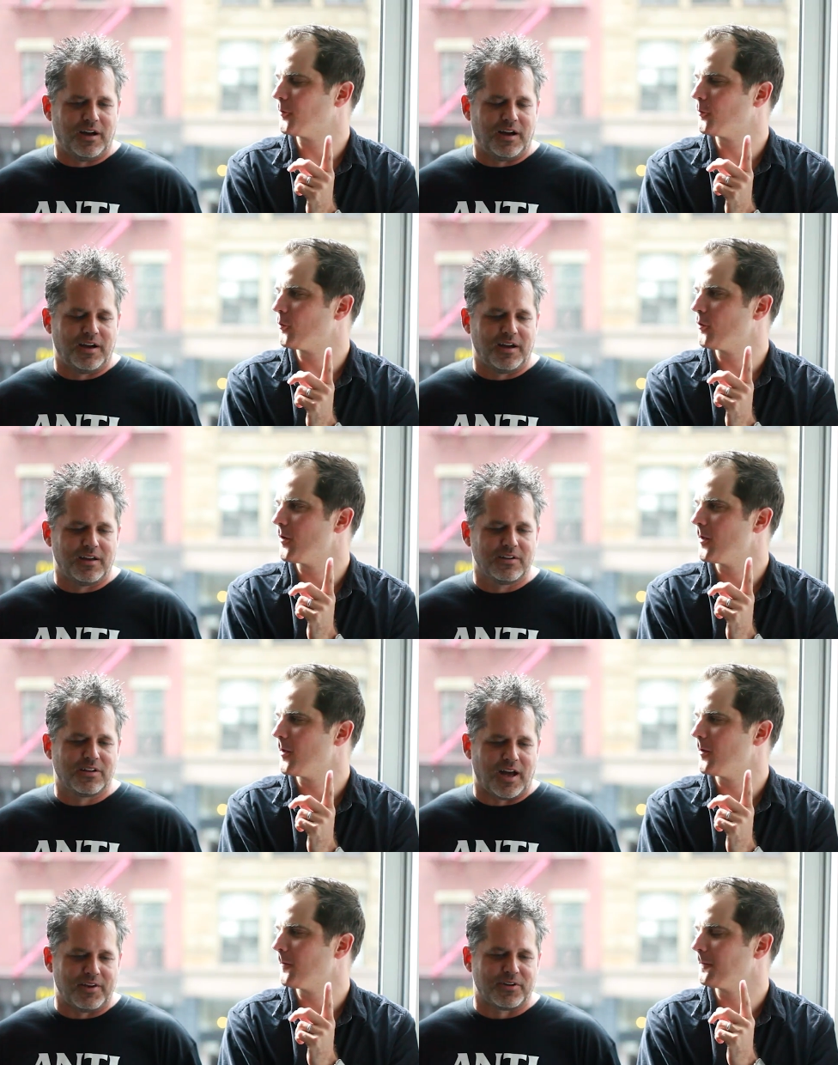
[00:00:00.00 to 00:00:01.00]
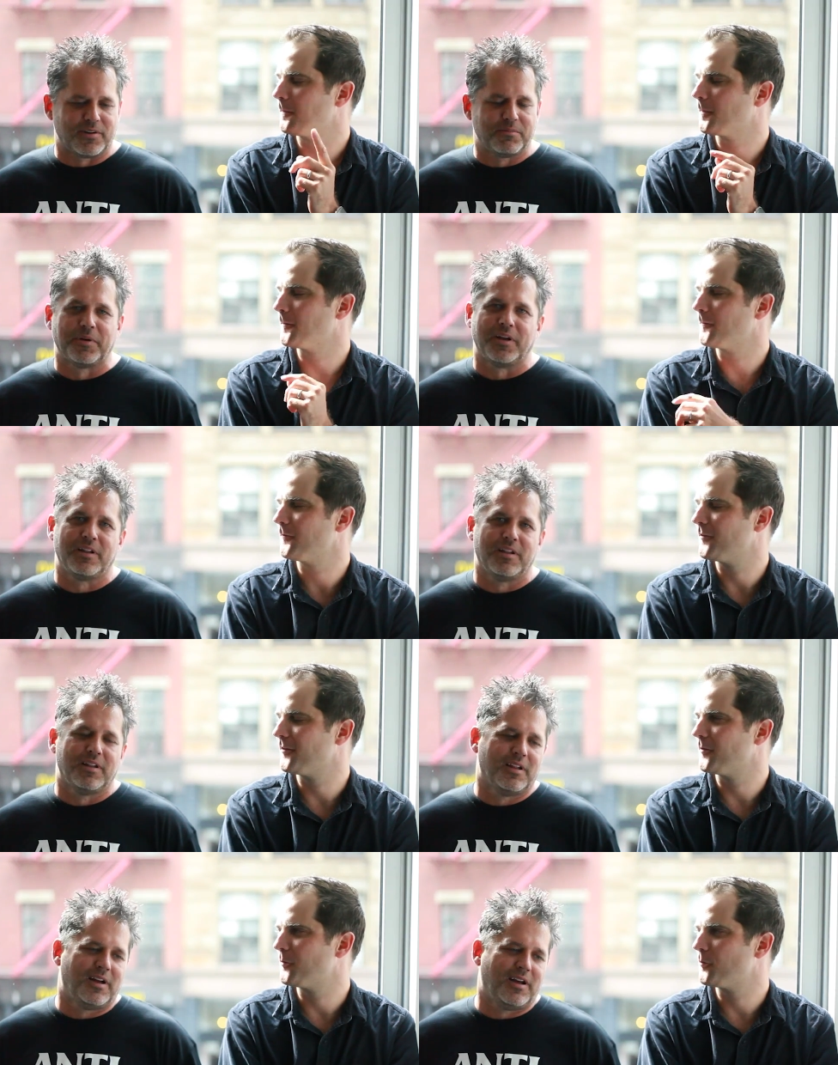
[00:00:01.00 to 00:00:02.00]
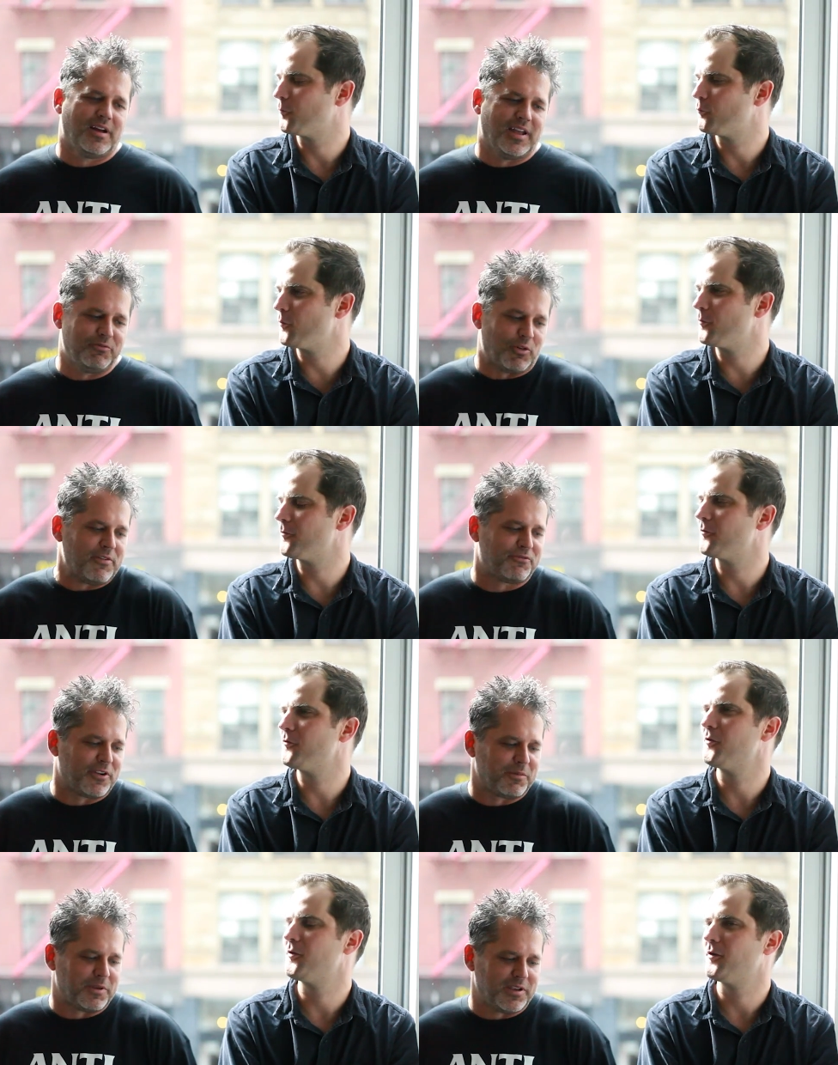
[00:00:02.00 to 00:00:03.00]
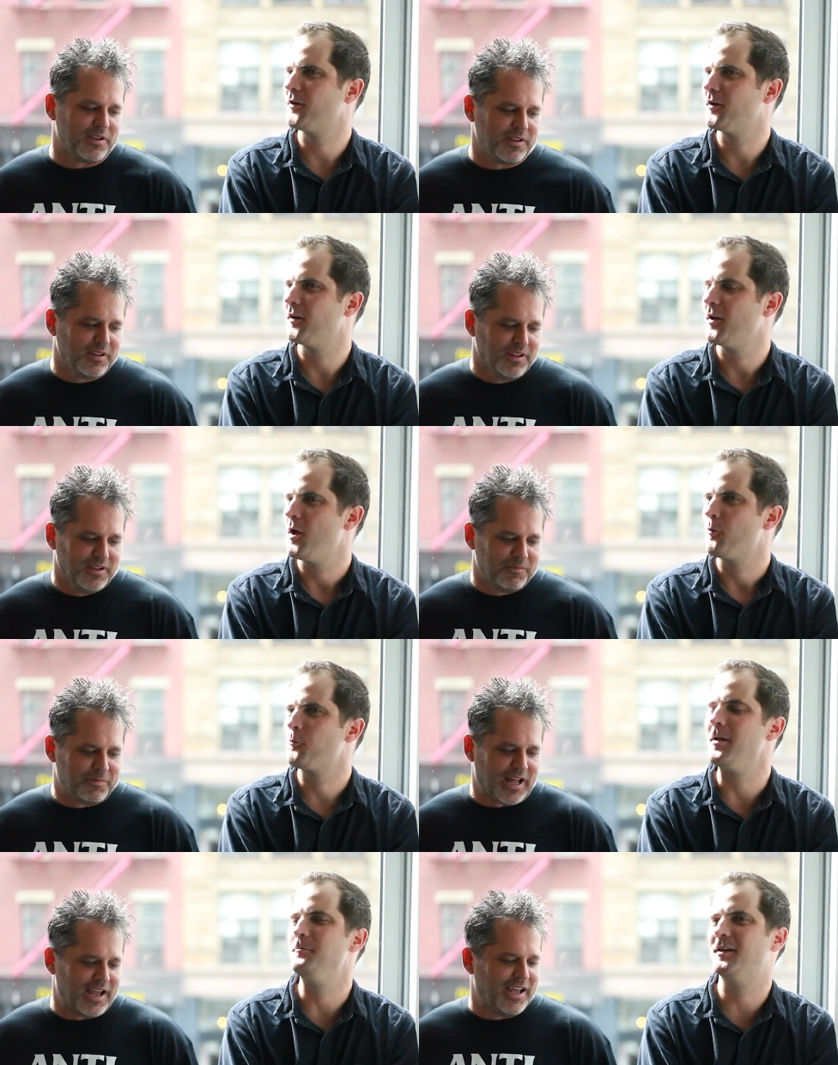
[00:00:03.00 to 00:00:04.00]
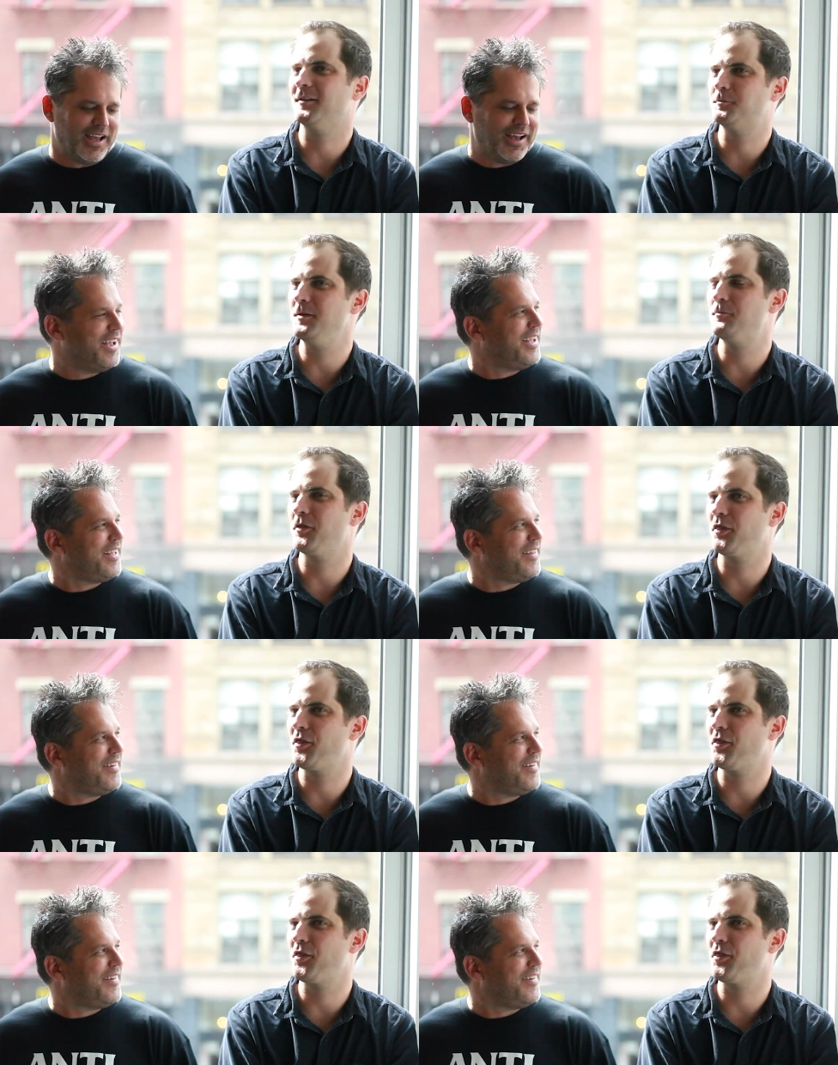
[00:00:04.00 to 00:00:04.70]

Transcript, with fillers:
Speaker 1: uh, Cliver, but uh, and right in front of me.
Speaker 2: But right, I, because people